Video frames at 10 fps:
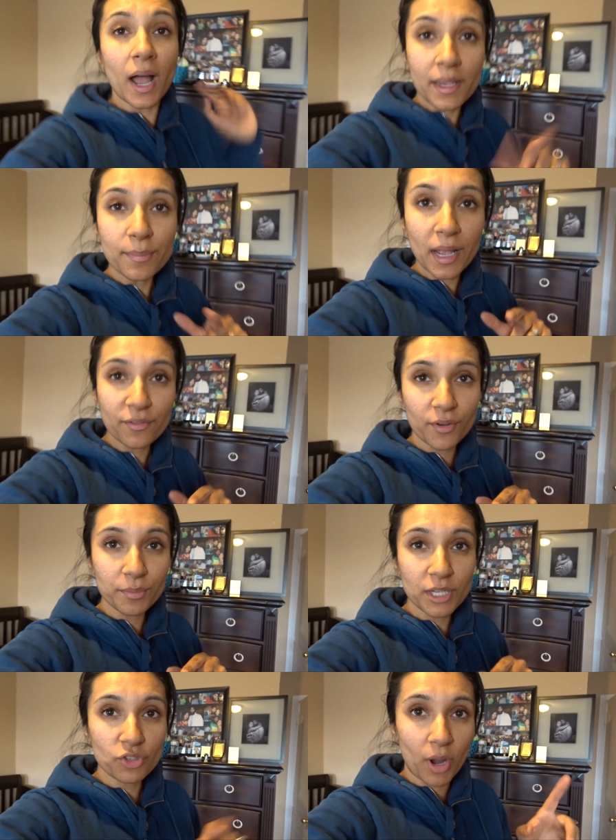I am back
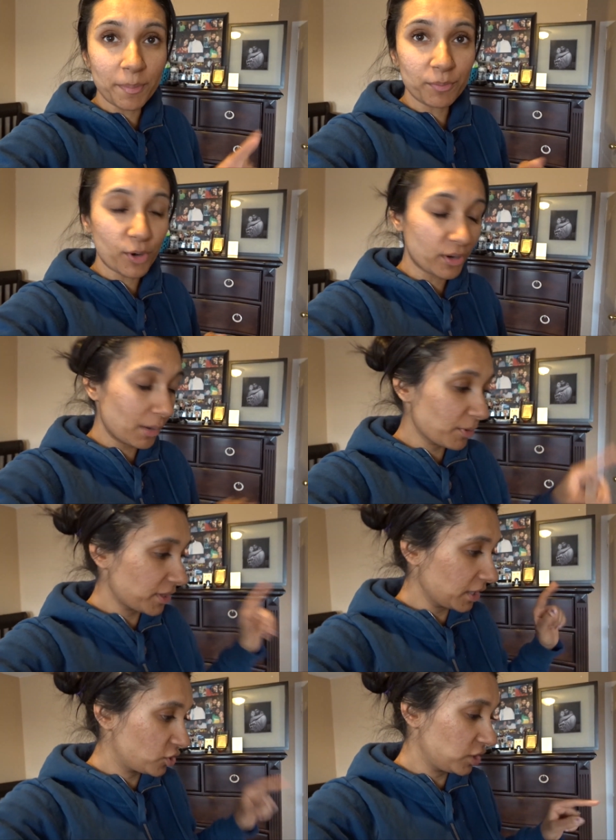from the drop-in program with
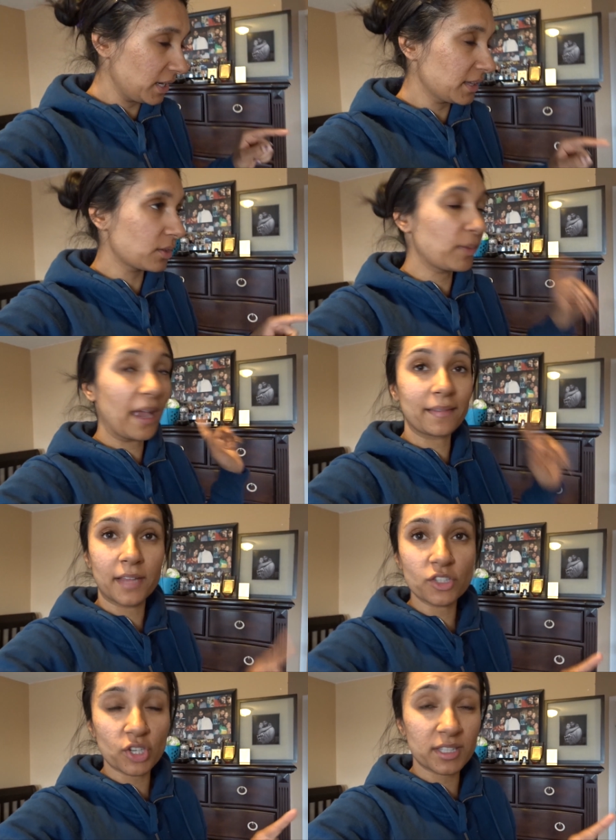Ajit. We had
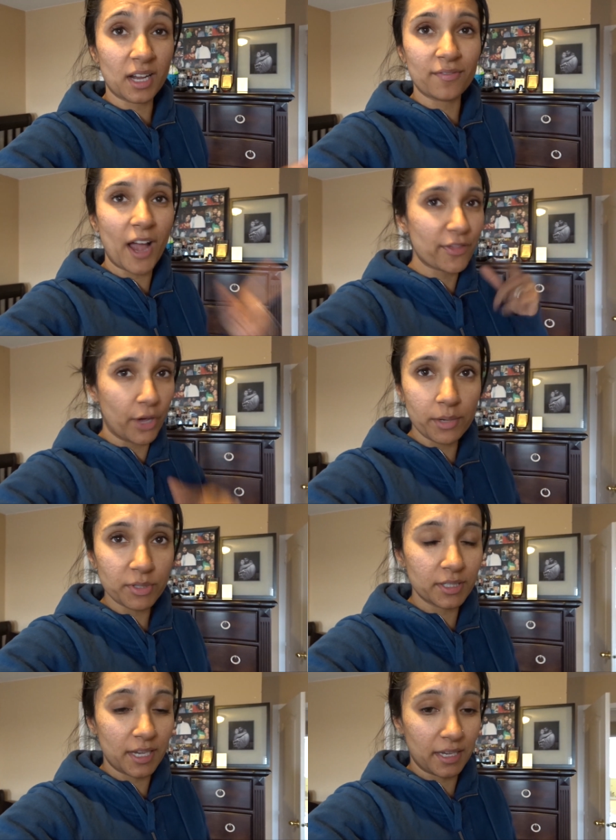lunch and stuff. I thought he was
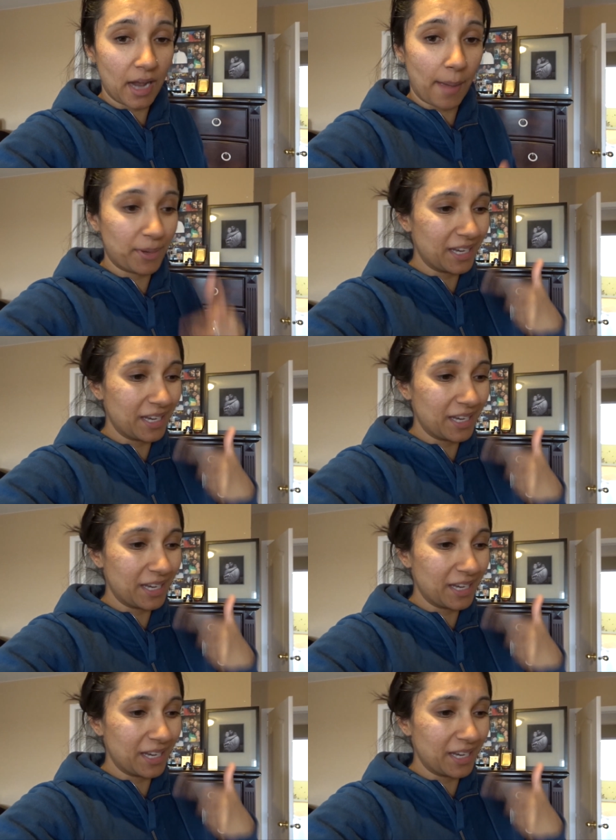going to take a nap.